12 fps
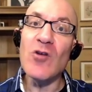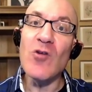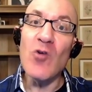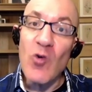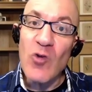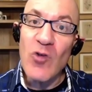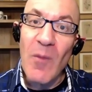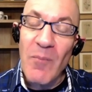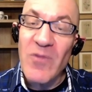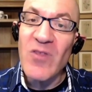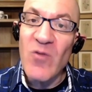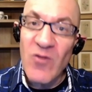The
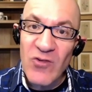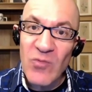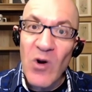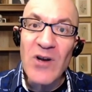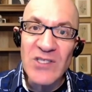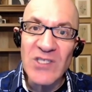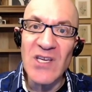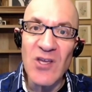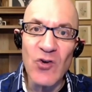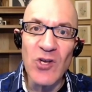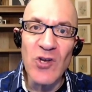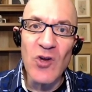smartest thing you
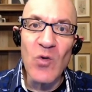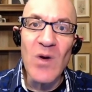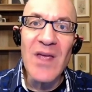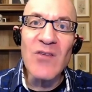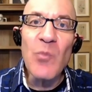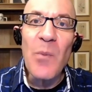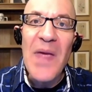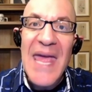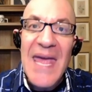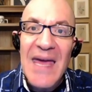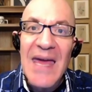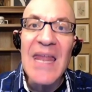can do is
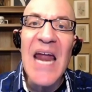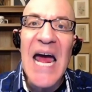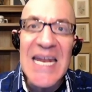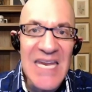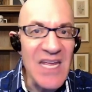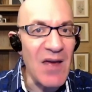pick an idea,